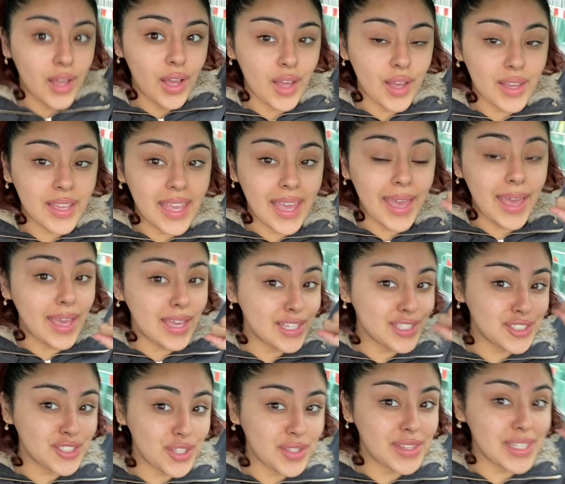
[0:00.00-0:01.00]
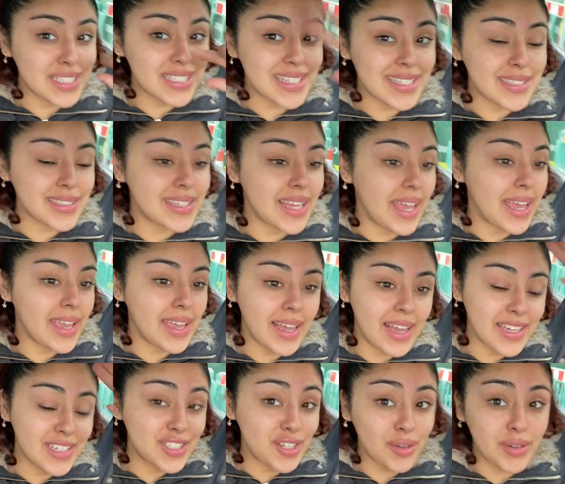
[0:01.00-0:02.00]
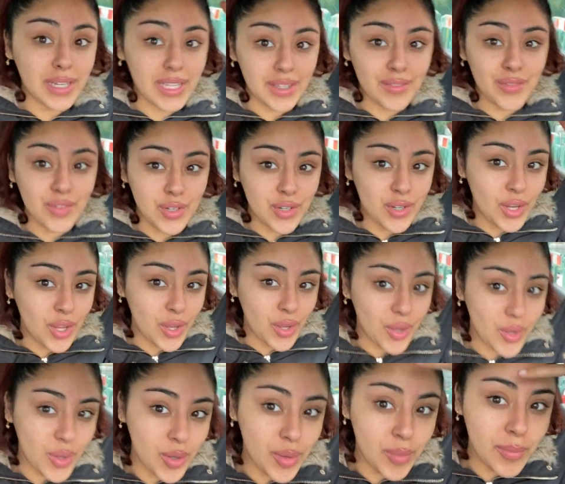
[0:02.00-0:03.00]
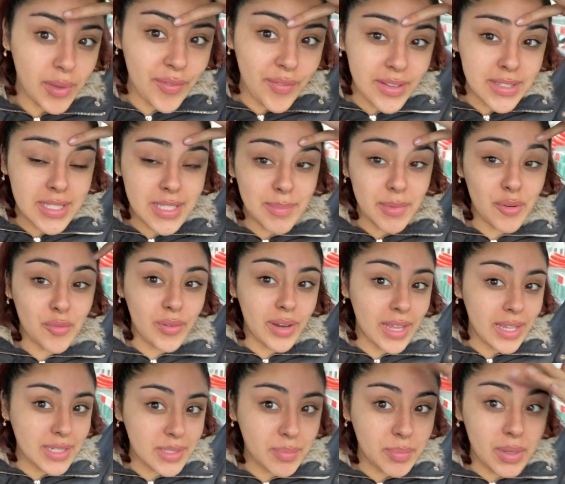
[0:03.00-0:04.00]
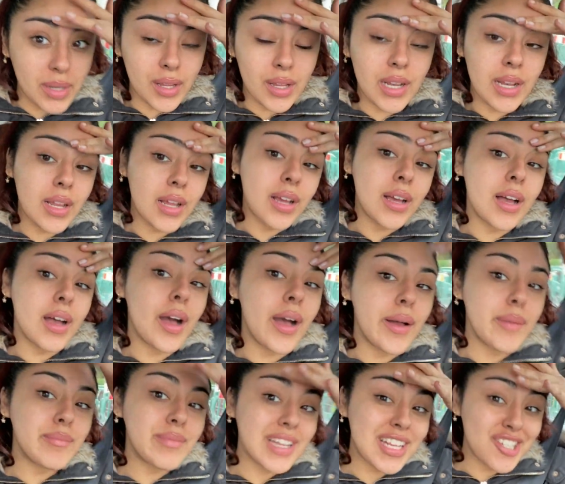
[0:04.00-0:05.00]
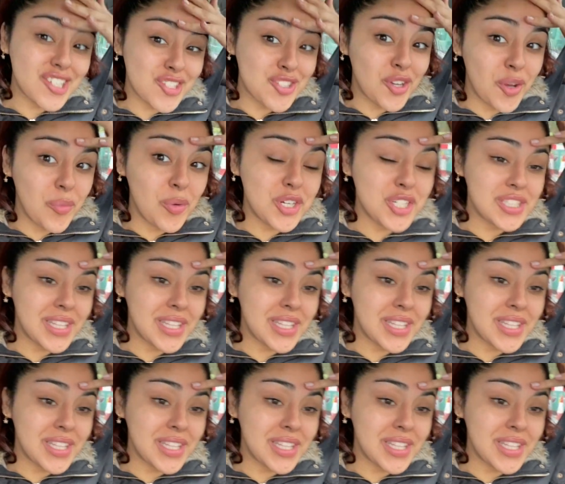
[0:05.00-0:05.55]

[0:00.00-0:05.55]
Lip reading: Okay, so this is day, I don't even know. My face is a bit red, but let's just not watch